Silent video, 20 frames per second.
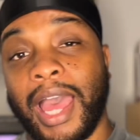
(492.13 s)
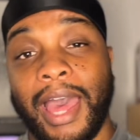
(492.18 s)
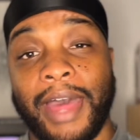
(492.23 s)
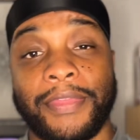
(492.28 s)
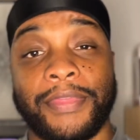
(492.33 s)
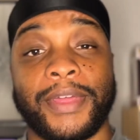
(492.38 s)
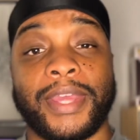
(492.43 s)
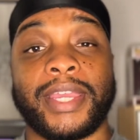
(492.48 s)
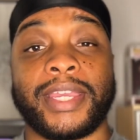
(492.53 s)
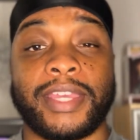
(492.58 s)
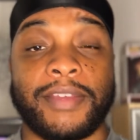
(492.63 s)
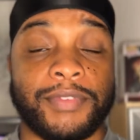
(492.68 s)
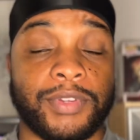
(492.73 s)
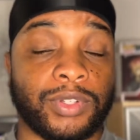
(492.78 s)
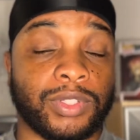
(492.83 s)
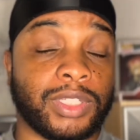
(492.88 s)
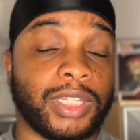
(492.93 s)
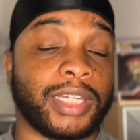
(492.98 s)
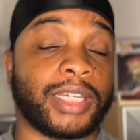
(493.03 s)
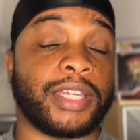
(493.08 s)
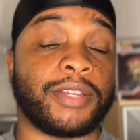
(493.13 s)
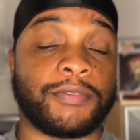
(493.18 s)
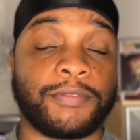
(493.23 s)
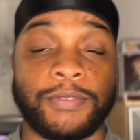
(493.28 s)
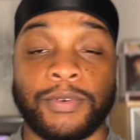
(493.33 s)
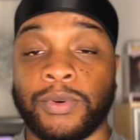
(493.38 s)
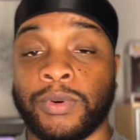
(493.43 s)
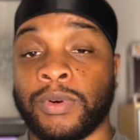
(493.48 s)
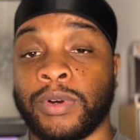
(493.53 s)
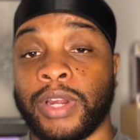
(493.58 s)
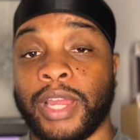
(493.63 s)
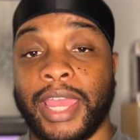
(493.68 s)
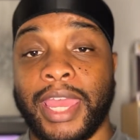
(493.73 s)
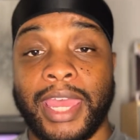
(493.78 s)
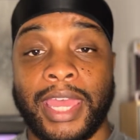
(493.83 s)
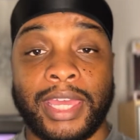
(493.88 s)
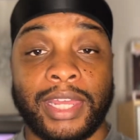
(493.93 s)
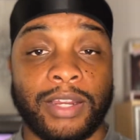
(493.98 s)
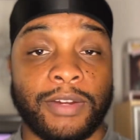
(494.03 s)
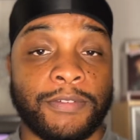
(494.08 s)
I think if you're looking for
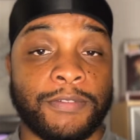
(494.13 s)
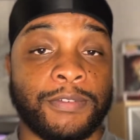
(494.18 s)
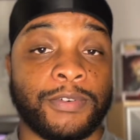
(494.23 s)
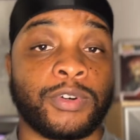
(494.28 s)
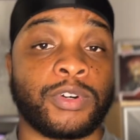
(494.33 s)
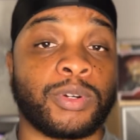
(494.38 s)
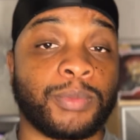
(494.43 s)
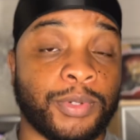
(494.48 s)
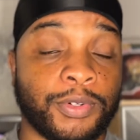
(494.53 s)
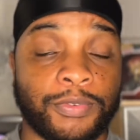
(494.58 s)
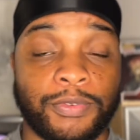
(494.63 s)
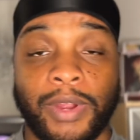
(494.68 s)
an affordable